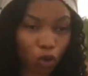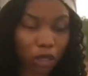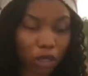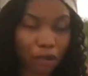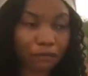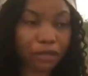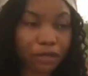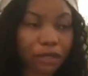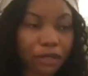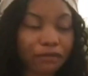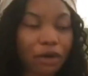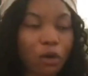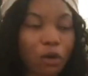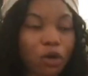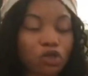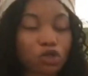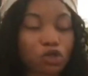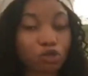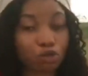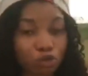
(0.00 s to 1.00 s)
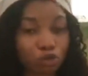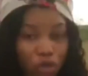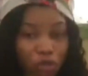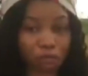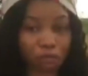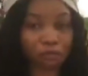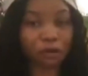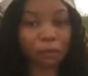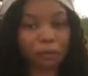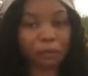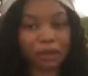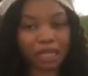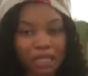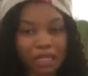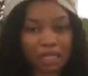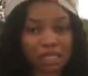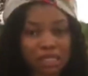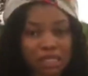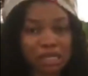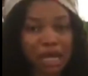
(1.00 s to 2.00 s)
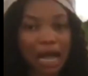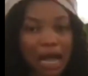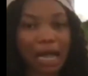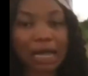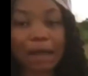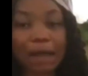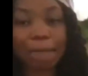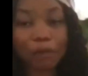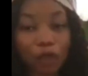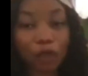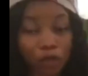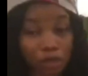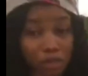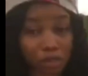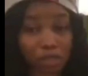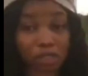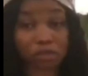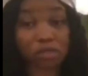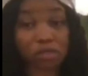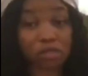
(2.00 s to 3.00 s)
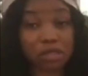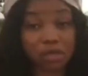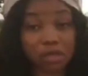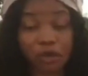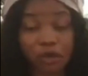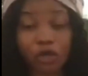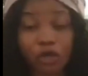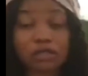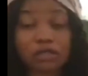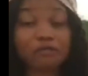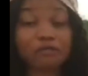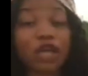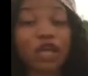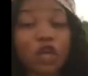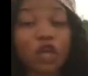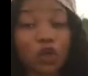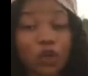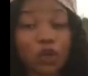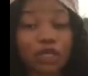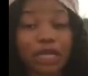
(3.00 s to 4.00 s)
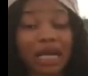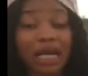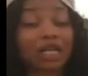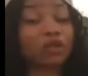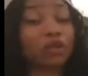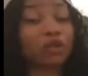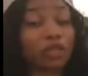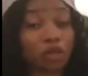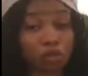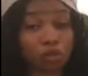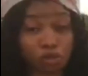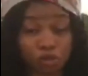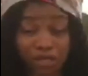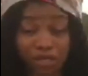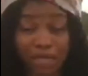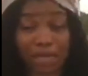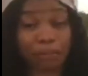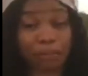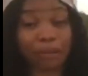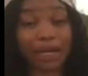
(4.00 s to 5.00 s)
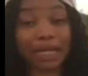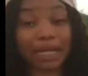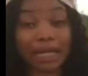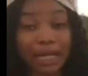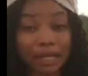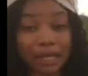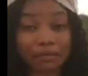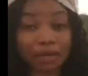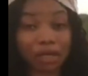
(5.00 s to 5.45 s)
Even if I want to run from this, I am not still safe, because if I go there, I know they will take my life.